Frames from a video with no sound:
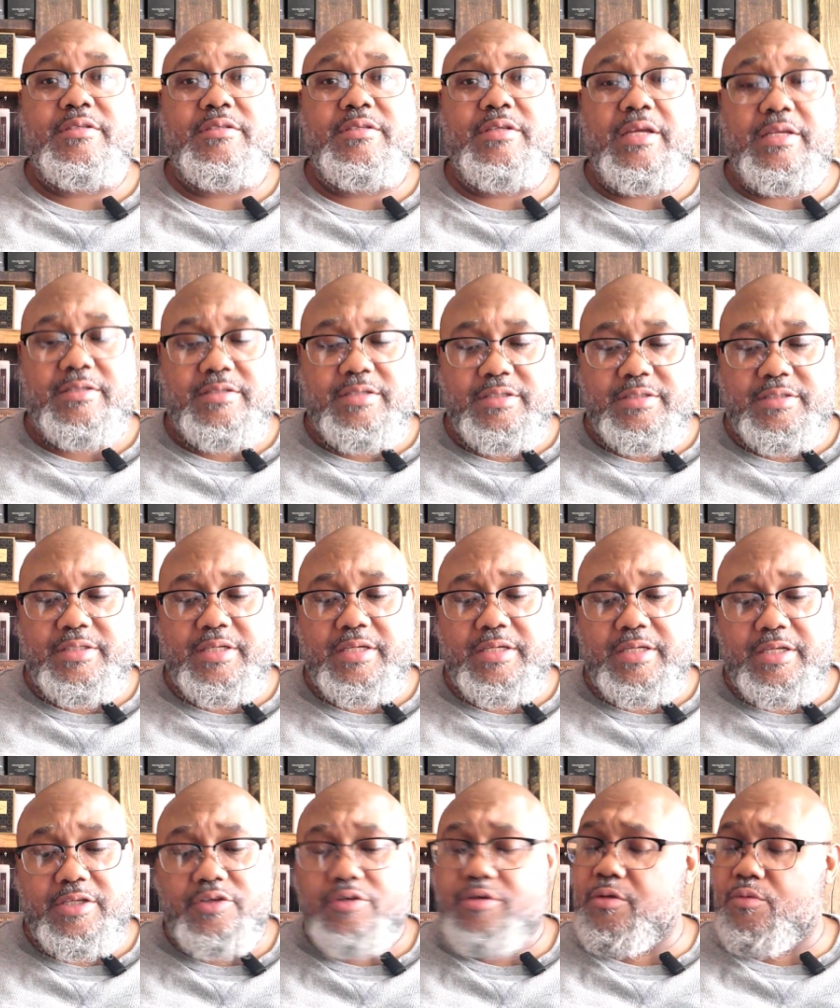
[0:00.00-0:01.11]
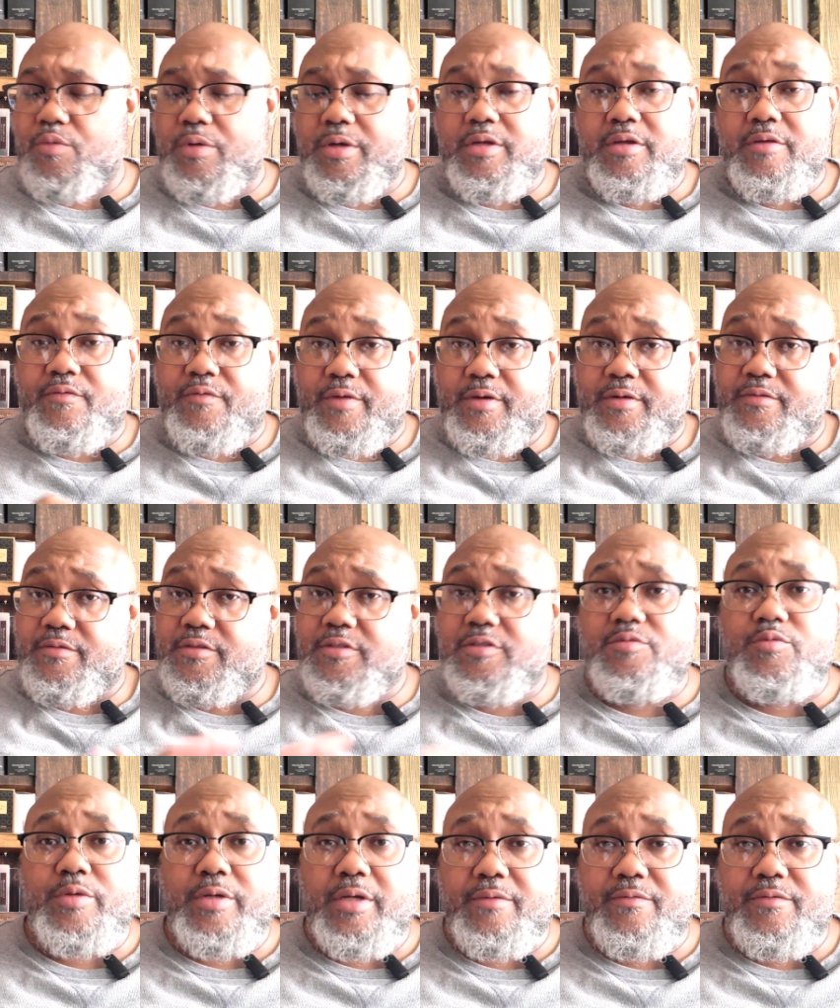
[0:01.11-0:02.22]
Now, you can wear your fragrances whenever you want,
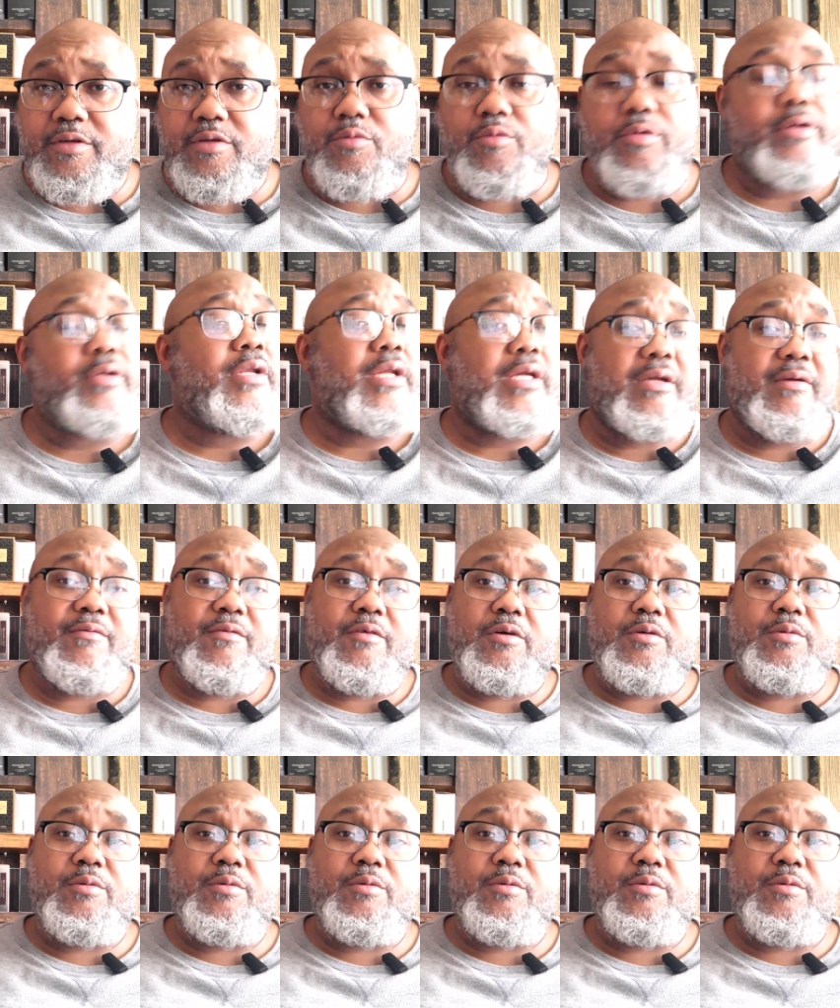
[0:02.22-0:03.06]
like I've always said.